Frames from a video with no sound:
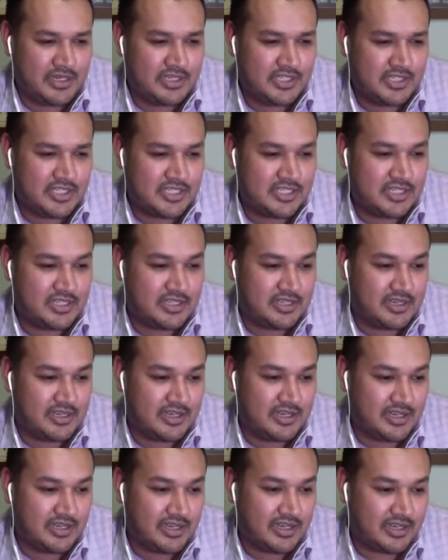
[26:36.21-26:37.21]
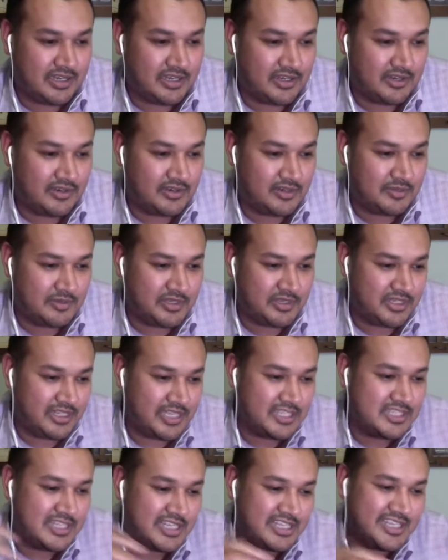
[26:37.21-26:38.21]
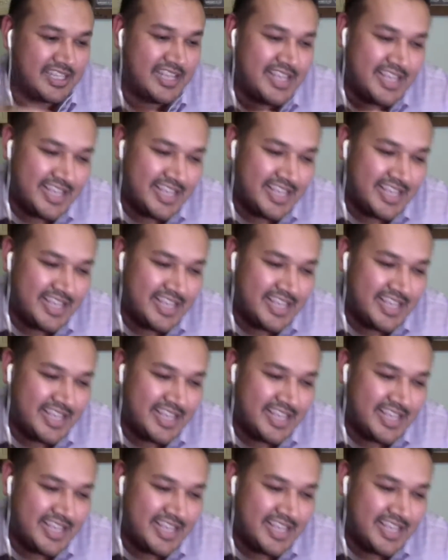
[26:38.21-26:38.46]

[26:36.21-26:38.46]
It's just a, you know what I mean? Is it?